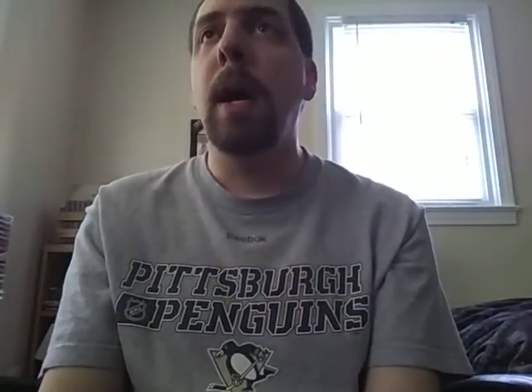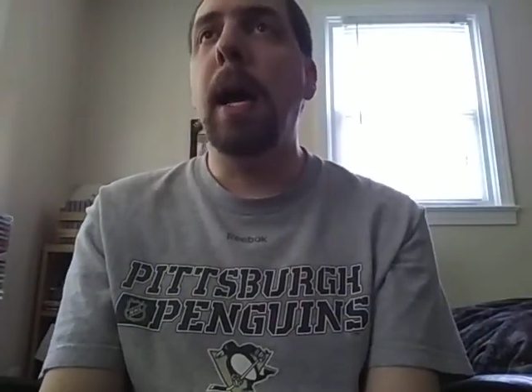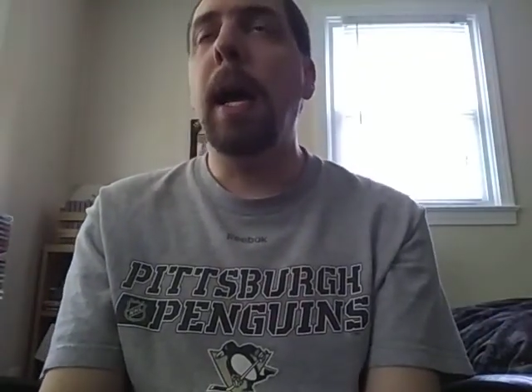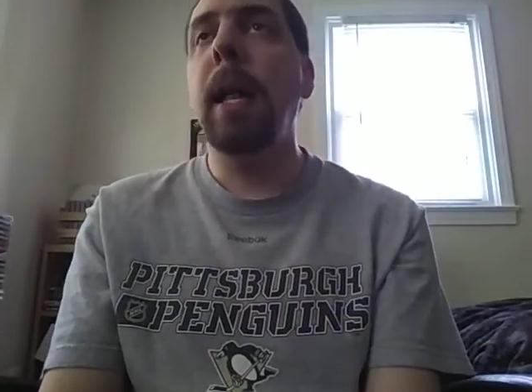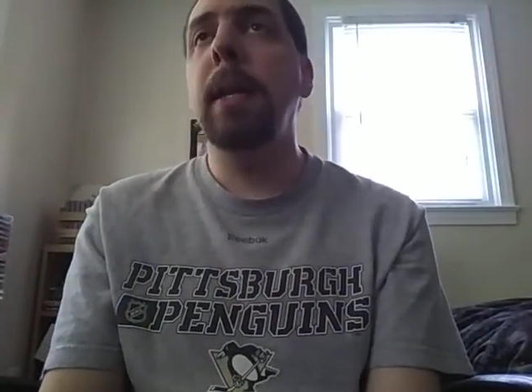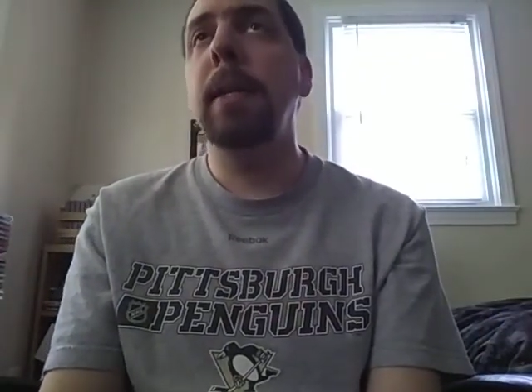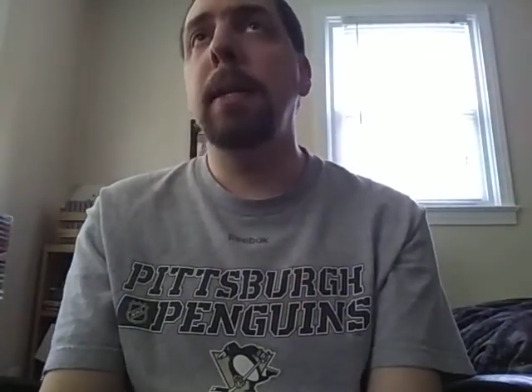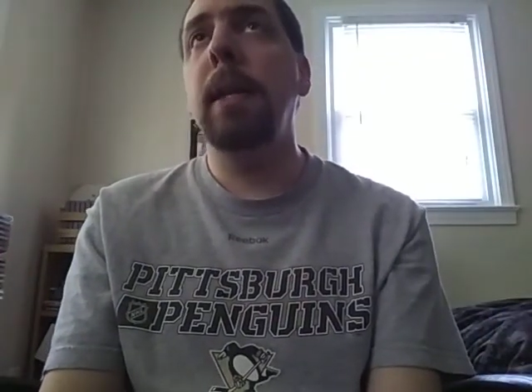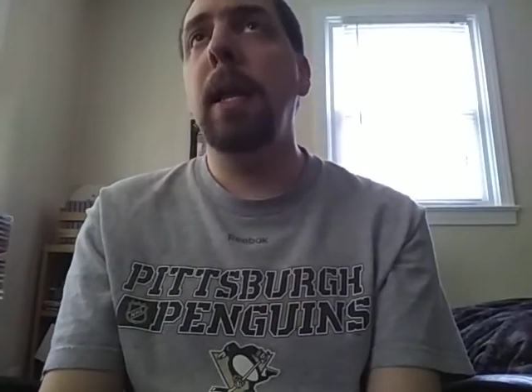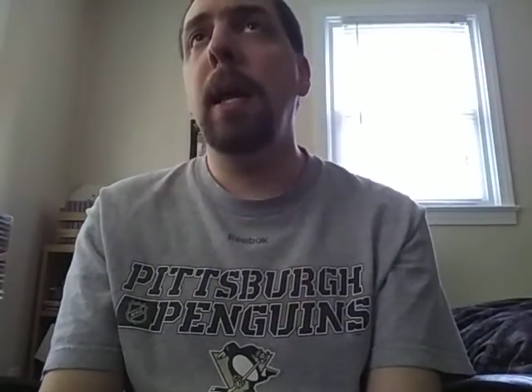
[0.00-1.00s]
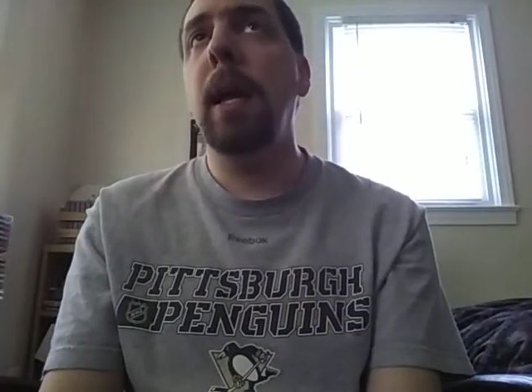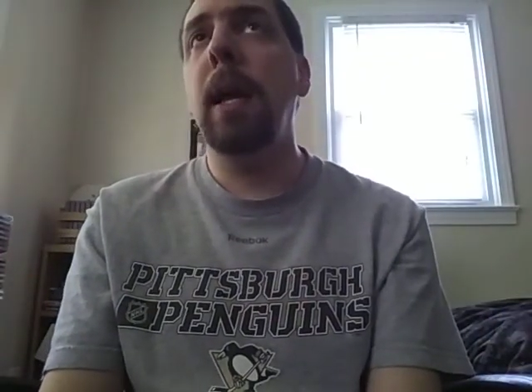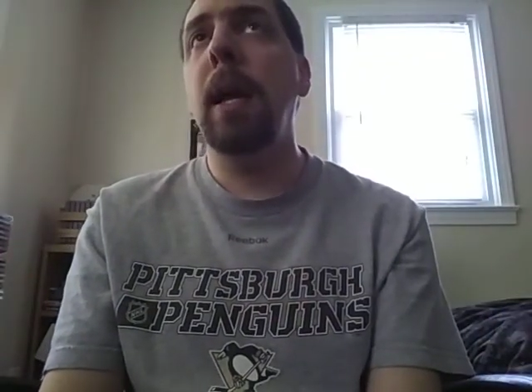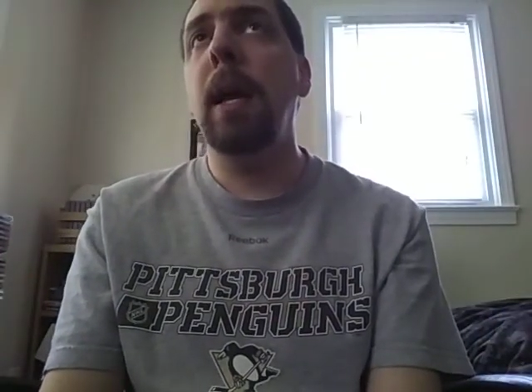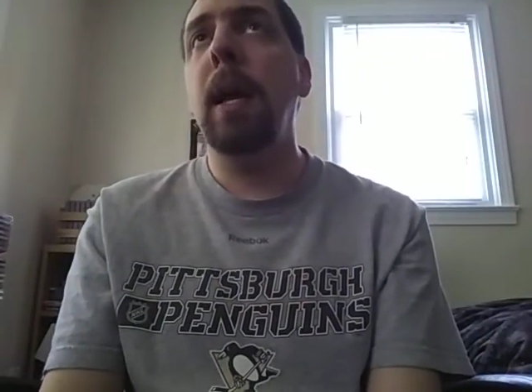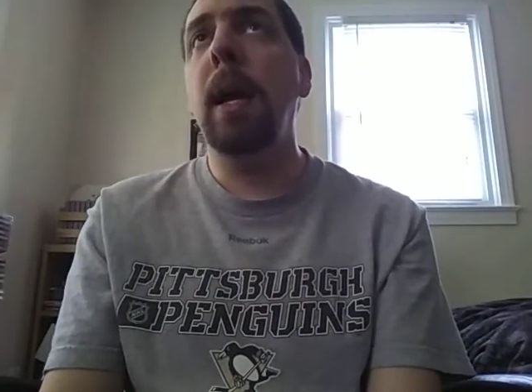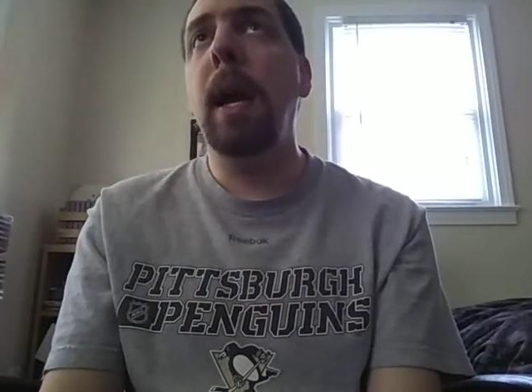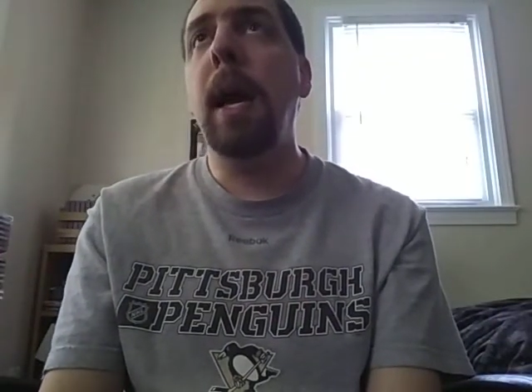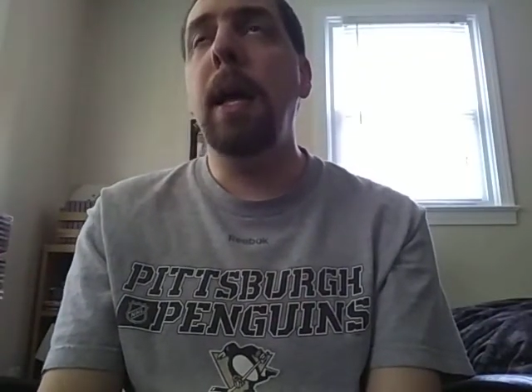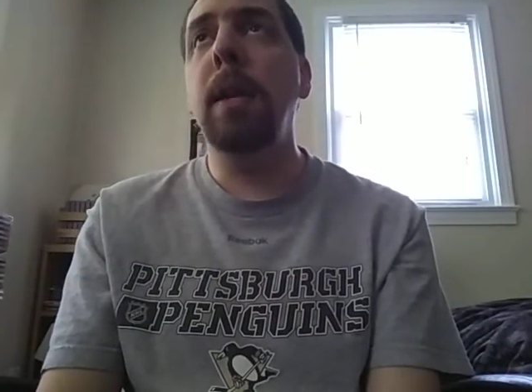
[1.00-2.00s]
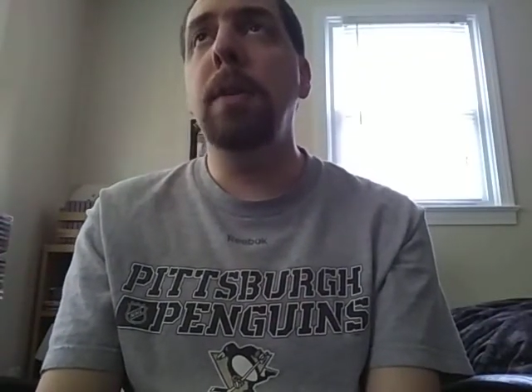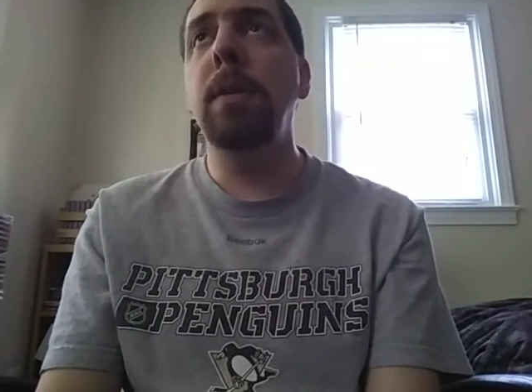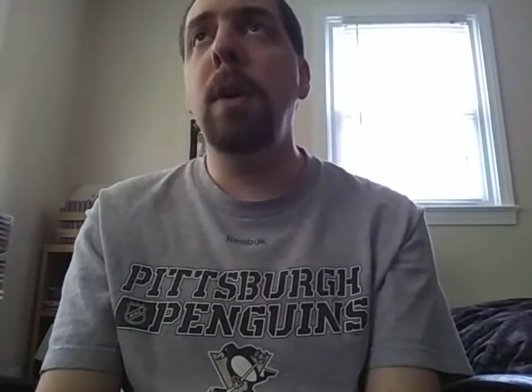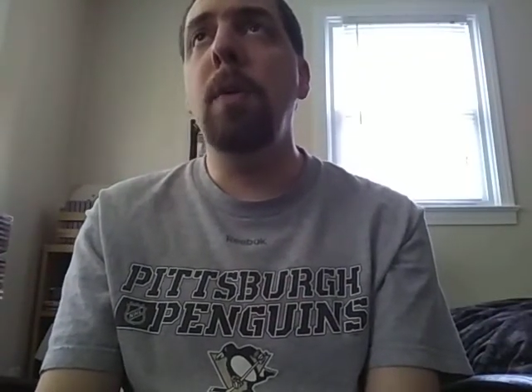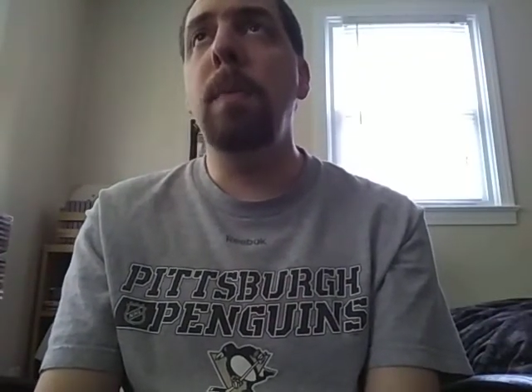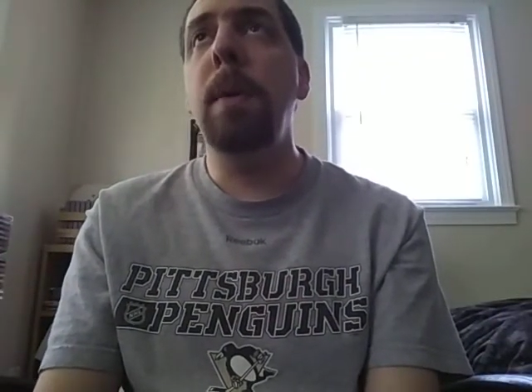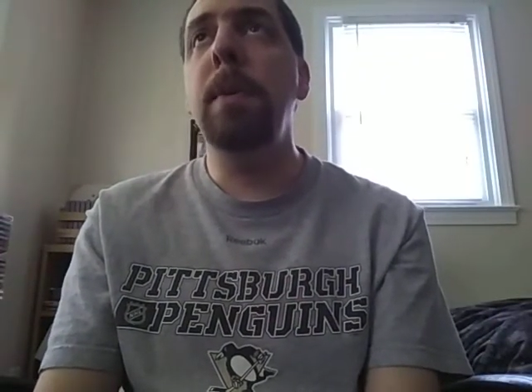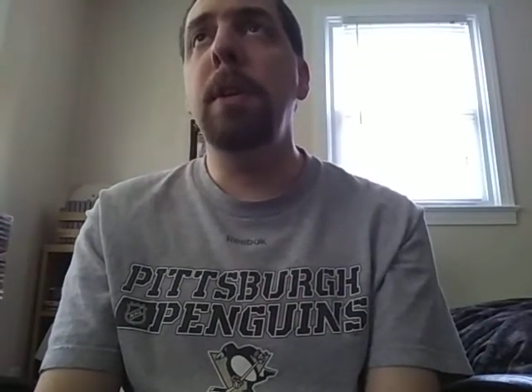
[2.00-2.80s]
I don't know. Maybe